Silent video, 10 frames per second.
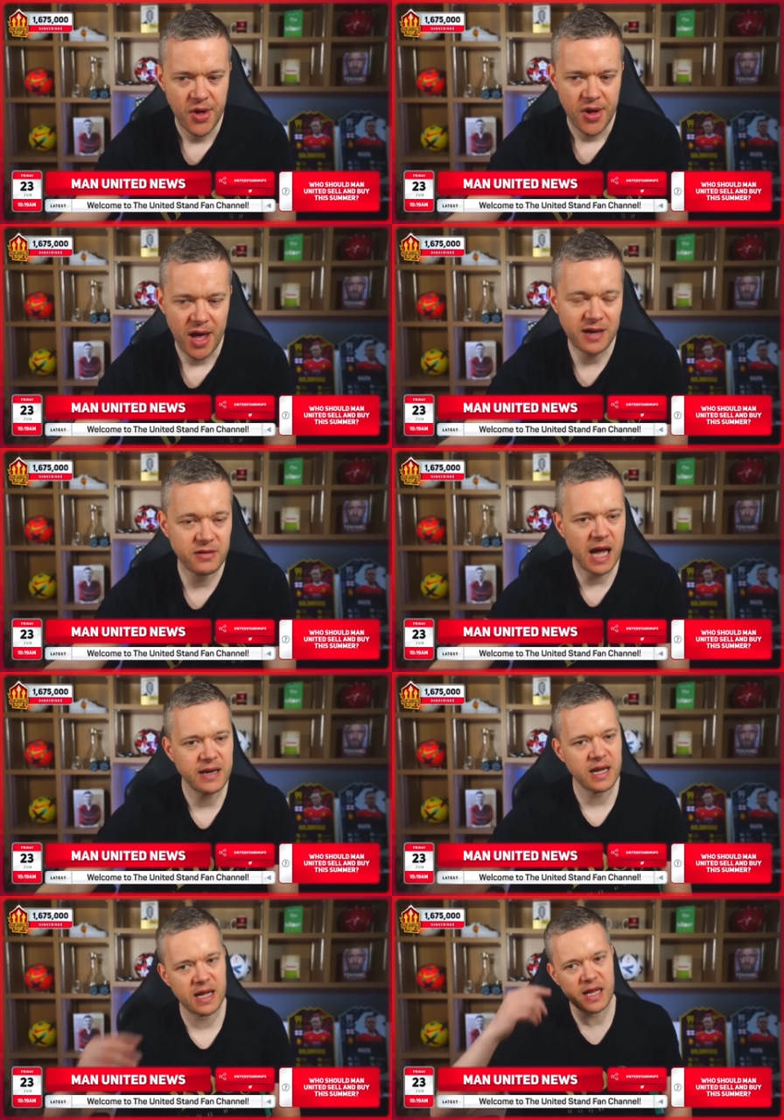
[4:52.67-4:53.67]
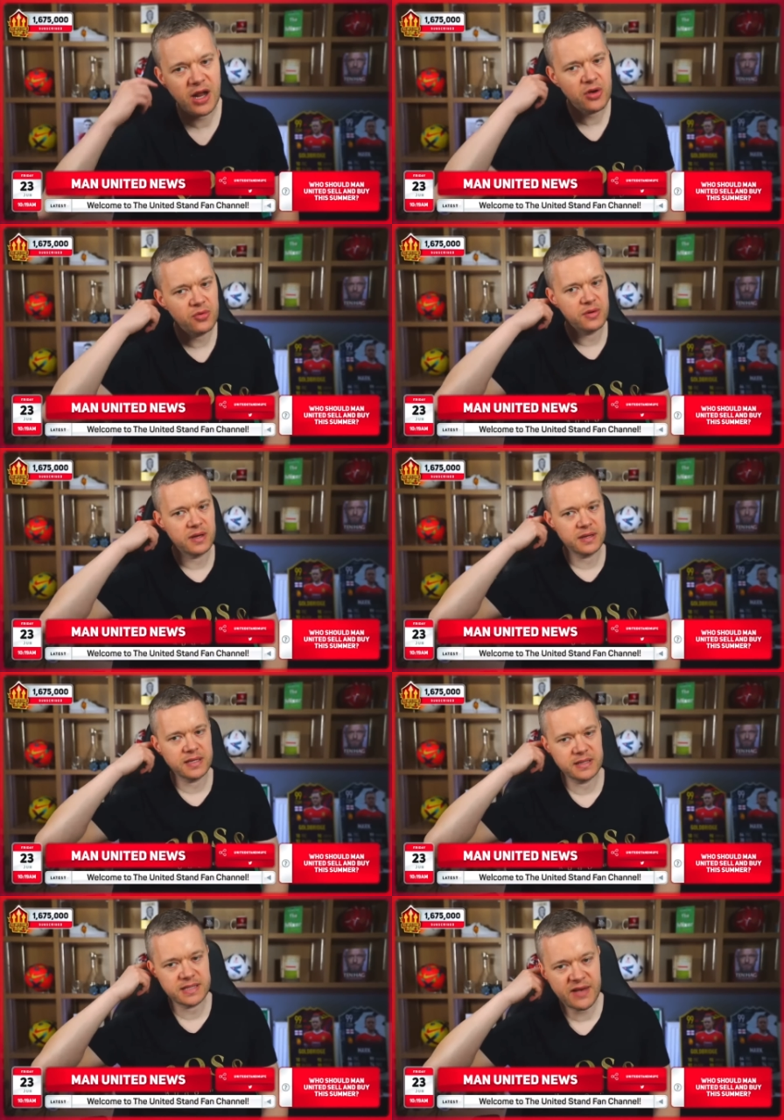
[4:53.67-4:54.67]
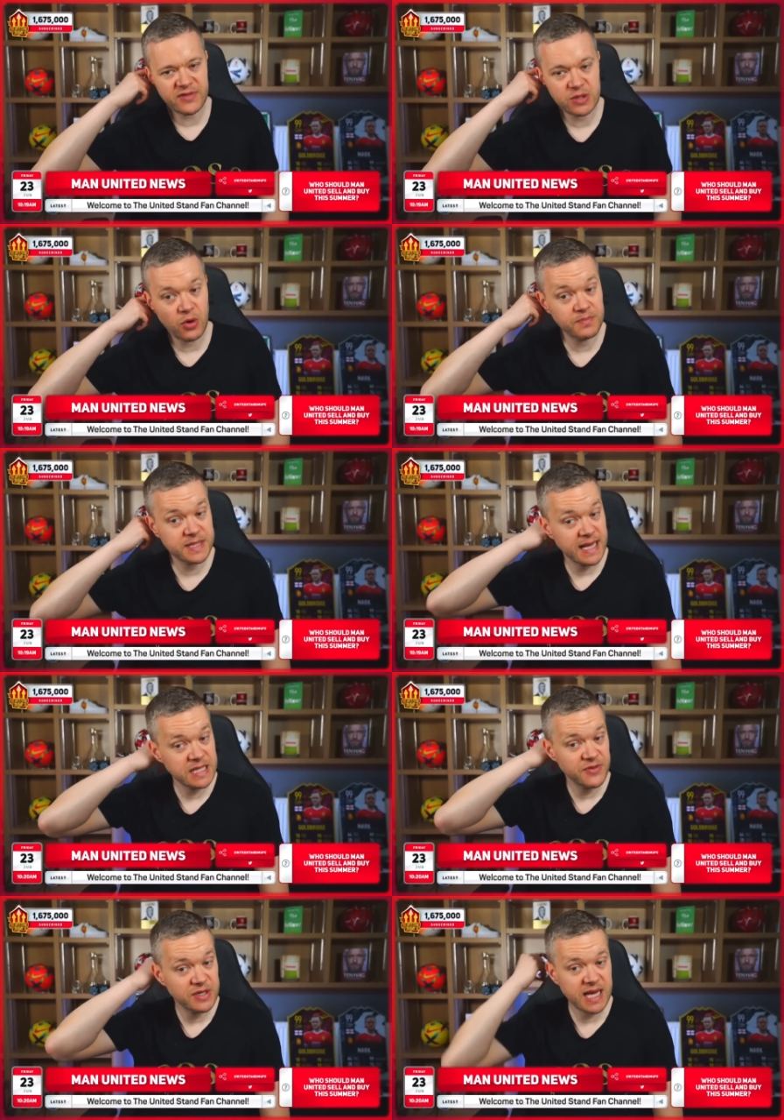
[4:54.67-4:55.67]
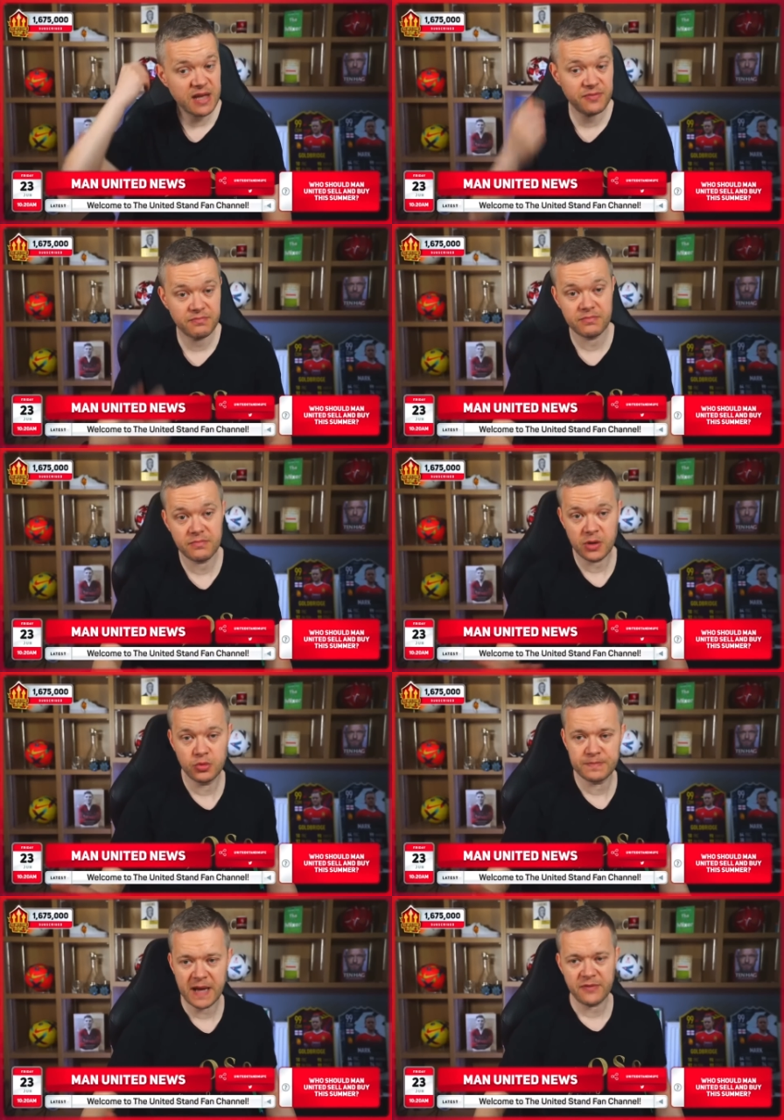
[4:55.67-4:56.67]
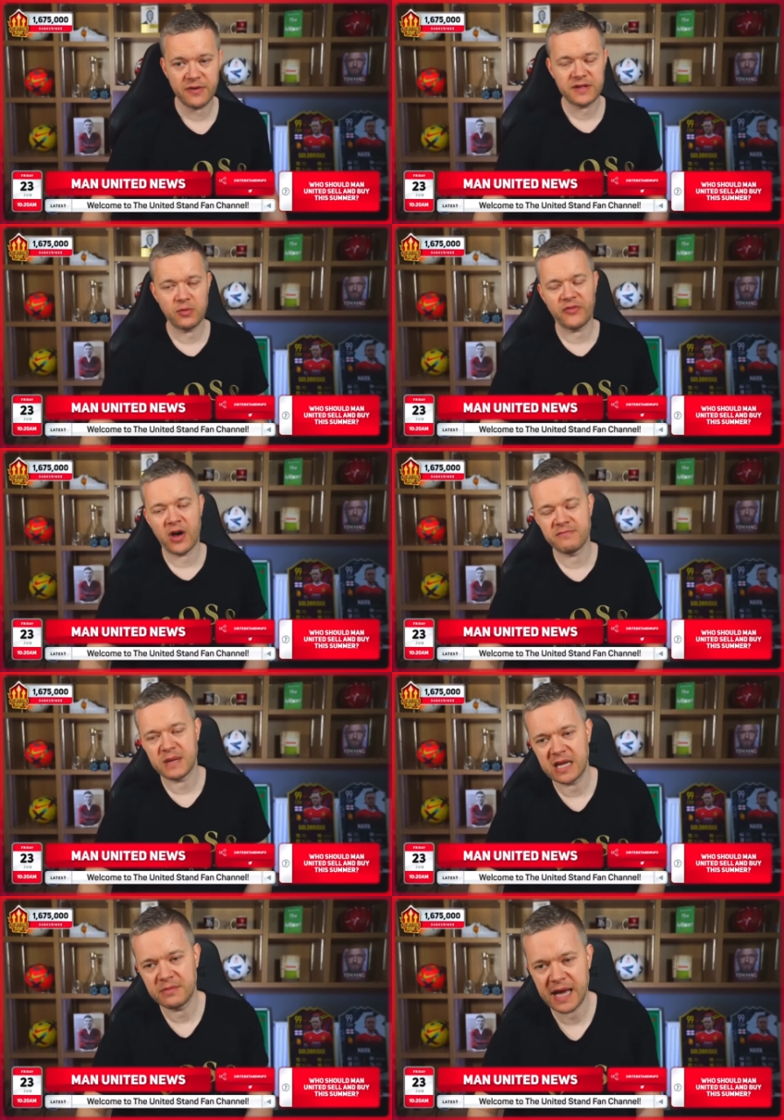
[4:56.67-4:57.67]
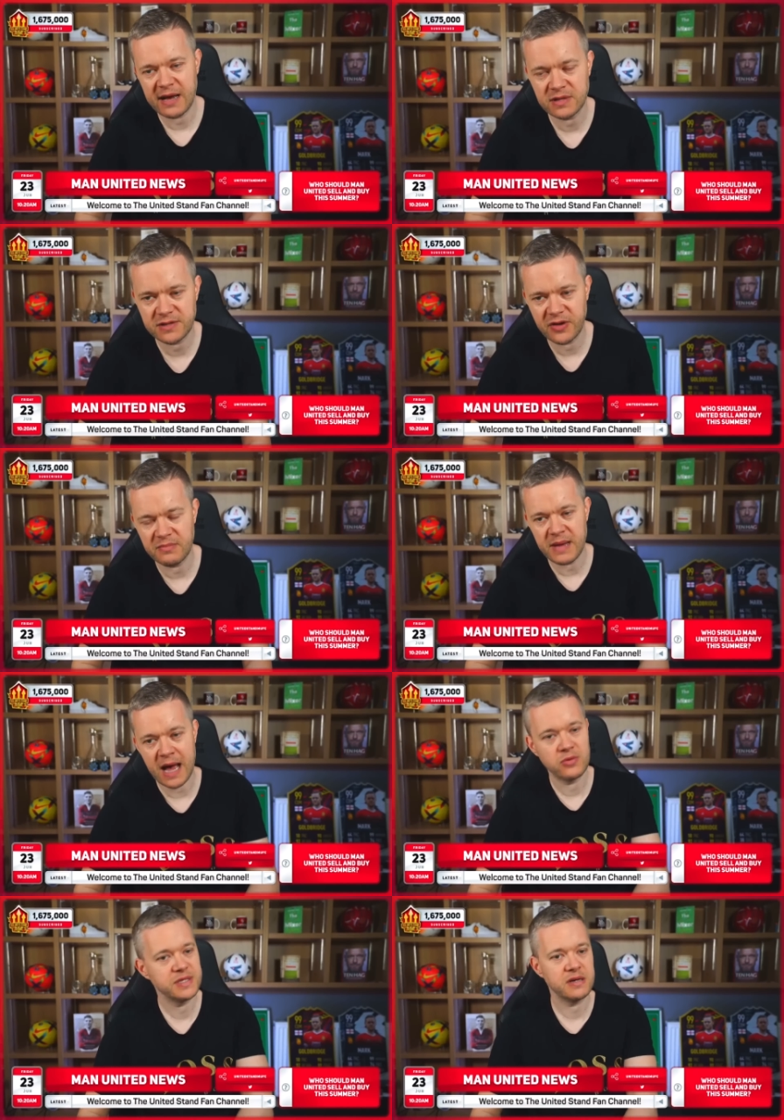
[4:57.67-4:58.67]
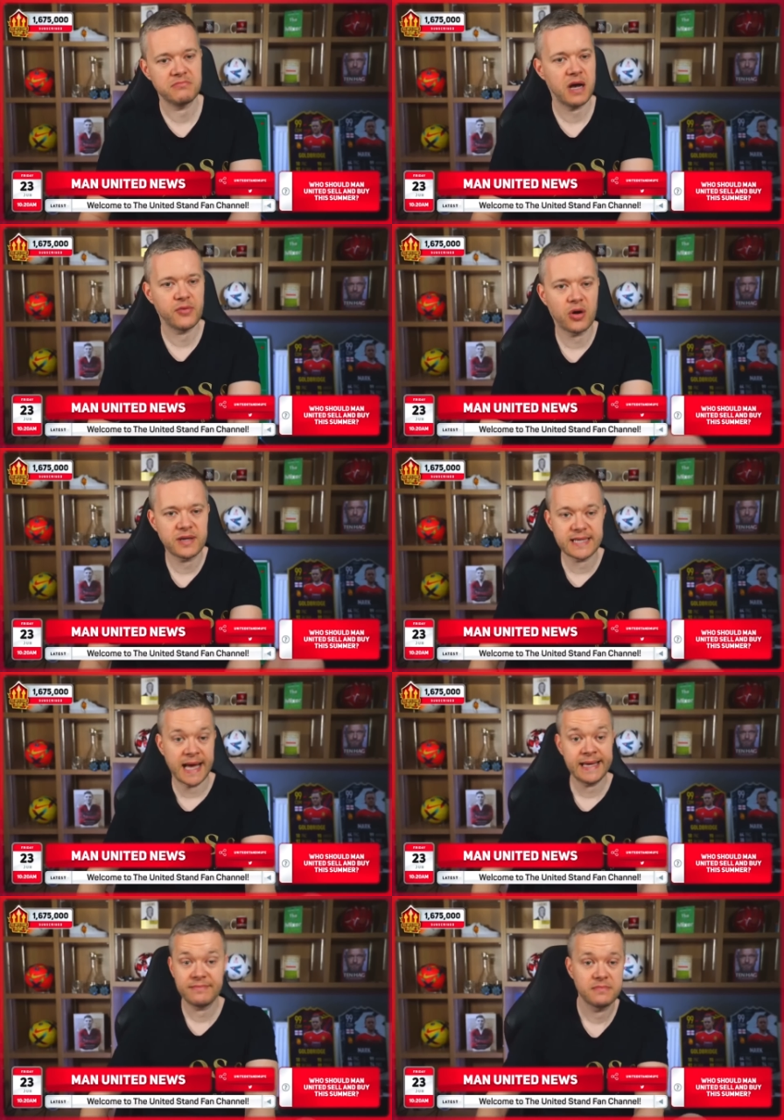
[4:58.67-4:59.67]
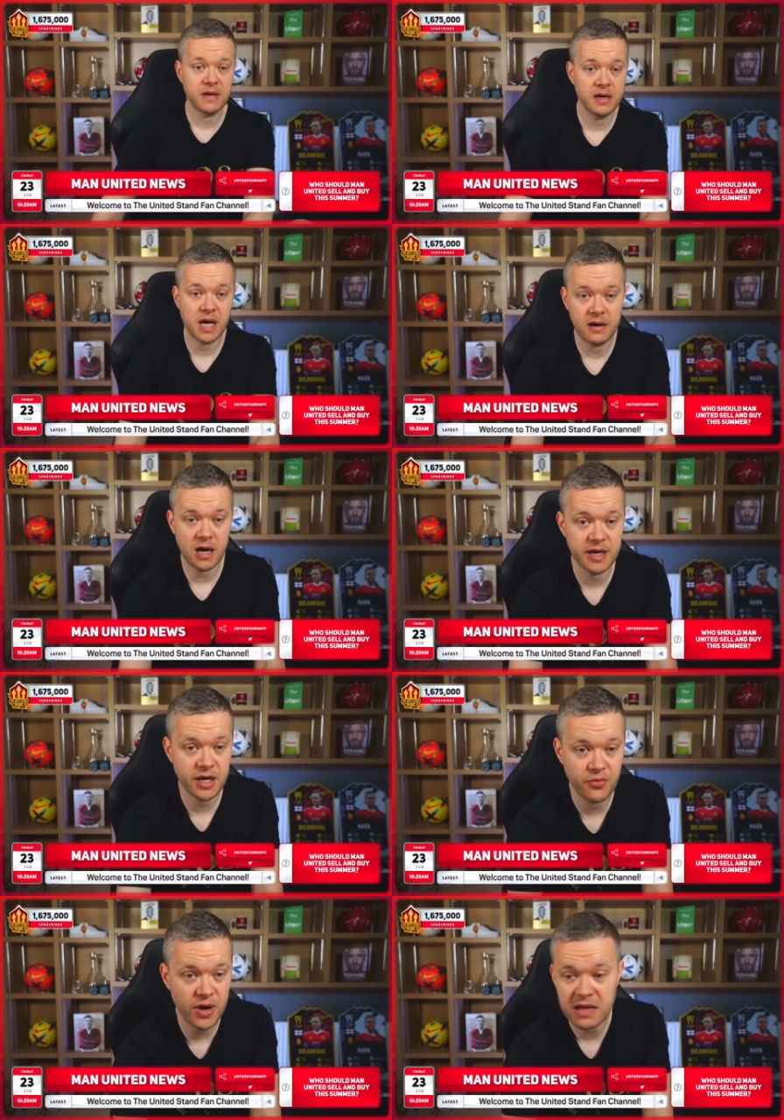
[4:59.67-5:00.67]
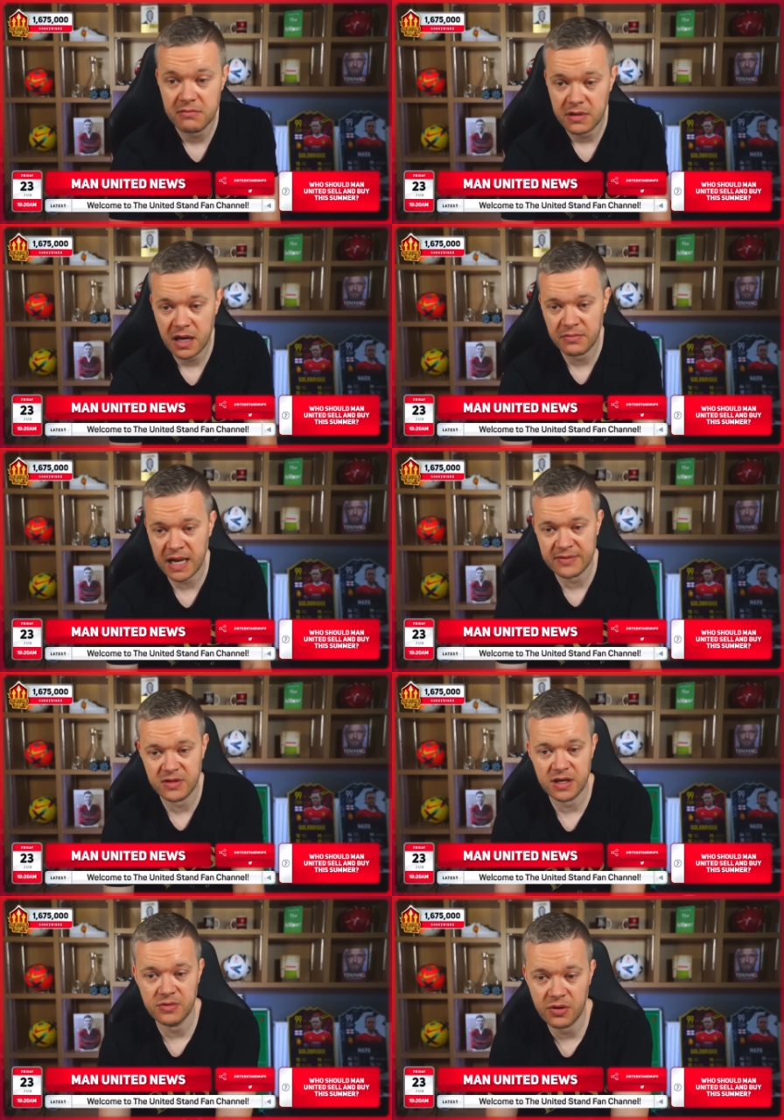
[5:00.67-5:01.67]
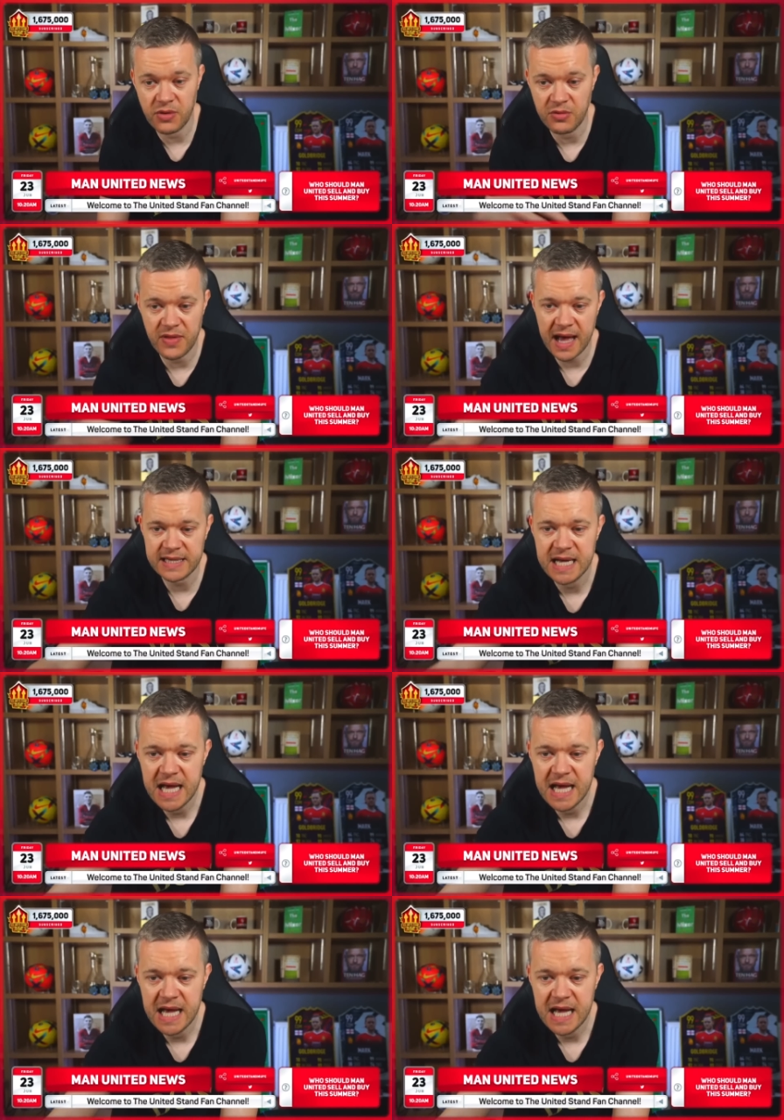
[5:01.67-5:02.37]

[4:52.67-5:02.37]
And, you know, 71% of you say you would pay £55 million for mounts. And I've got to say, I agree. I'm glad that you agree with that.